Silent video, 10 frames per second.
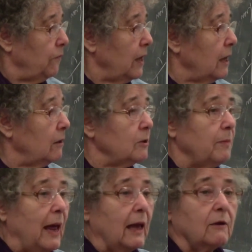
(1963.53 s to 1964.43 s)

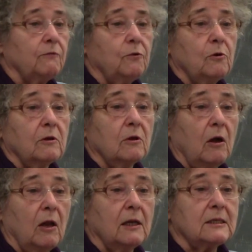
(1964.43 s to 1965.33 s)
field back and forth
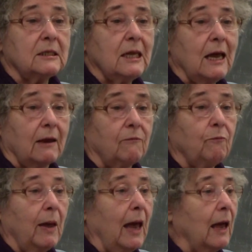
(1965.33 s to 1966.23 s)
all his
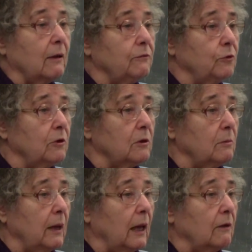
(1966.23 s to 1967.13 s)
life, back and
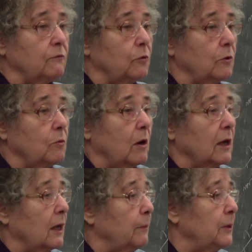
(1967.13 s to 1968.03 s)
forth,
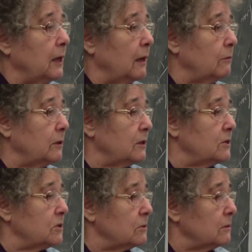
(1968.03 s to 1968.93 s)
walking up and down,
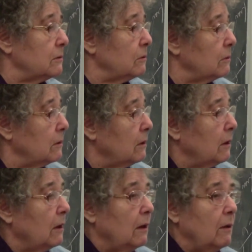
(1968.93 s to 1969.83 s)
just
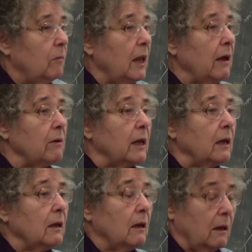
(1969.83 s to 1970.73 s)

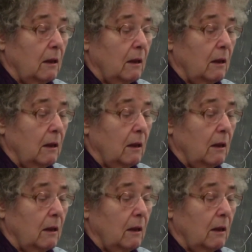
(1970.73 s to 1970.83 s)
plowing.